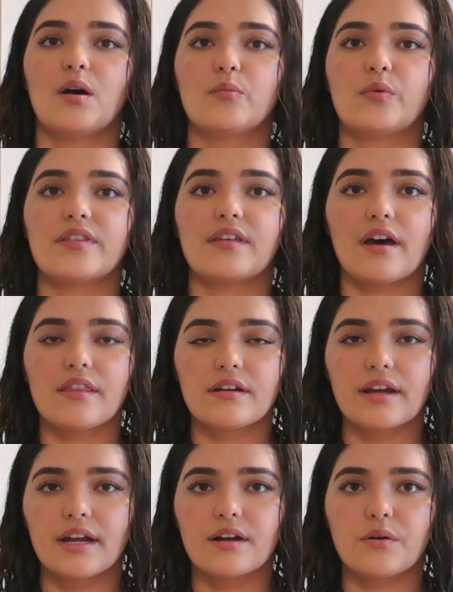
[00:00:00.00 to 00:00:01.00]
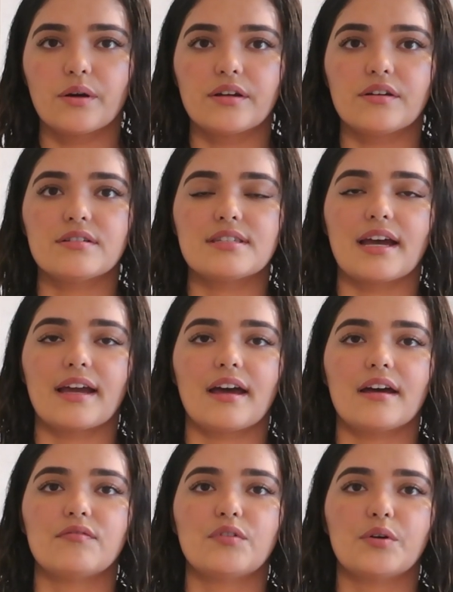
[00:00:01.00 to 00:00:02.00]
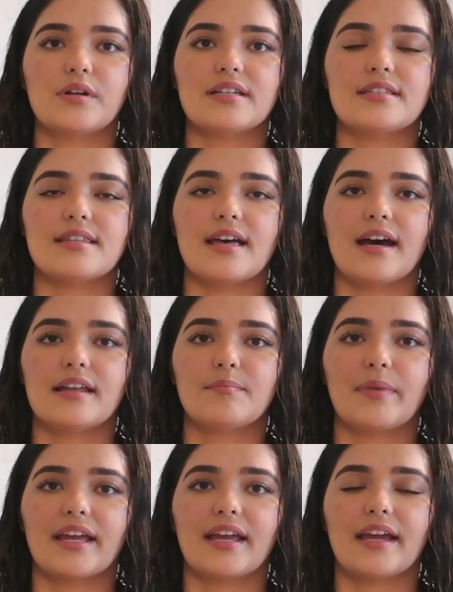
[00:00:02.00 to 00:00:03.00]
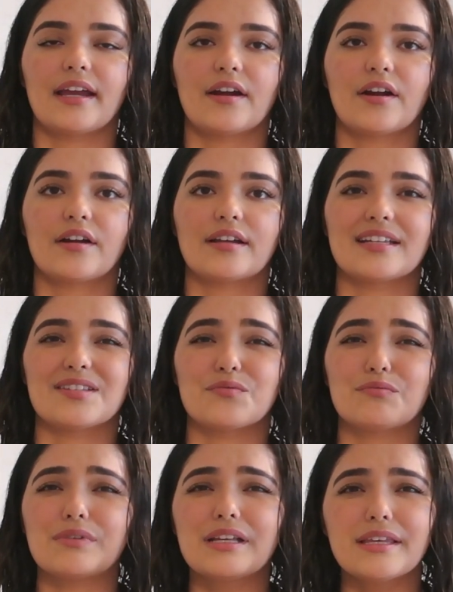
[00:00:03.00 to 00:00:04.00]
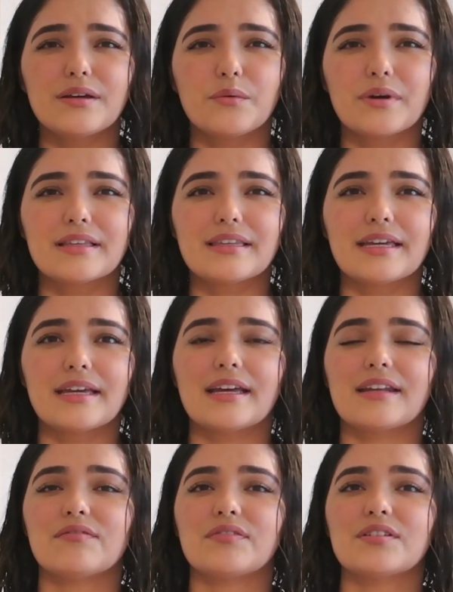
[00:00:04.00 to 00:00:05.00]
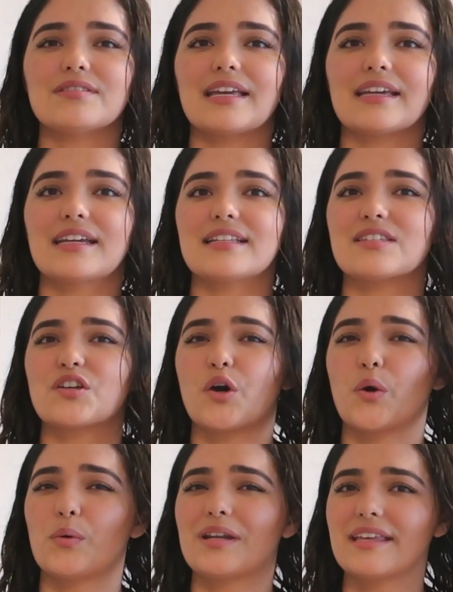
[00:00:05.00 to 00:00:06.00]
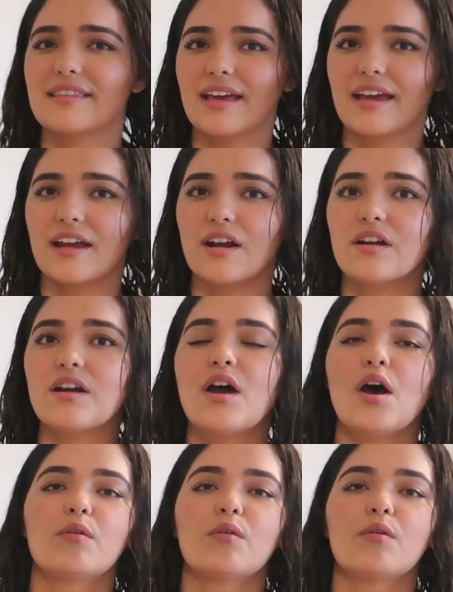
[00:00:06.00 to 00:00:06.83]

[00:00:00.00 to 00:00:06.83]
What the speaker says: With other hair oils, I have noticed that my hair gets really oily and it feels like it's coating the hair